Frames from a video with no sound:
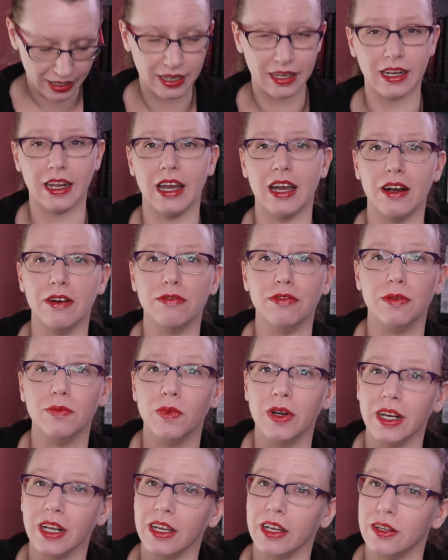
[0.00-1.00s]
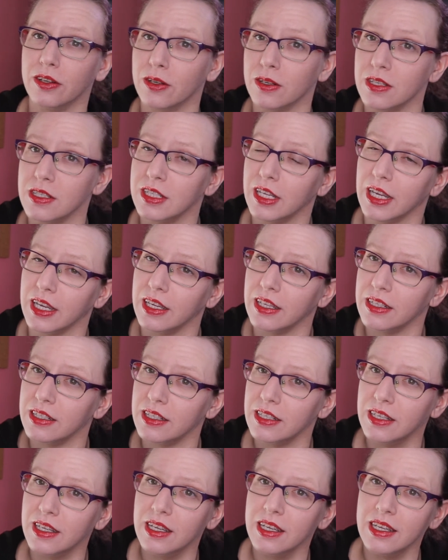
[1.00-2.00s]
Now, from what I
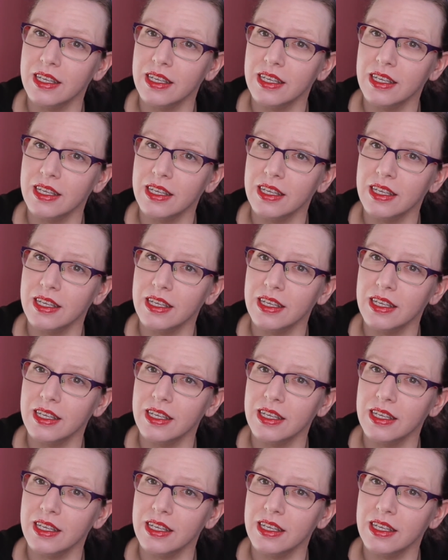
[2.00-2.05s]
understand,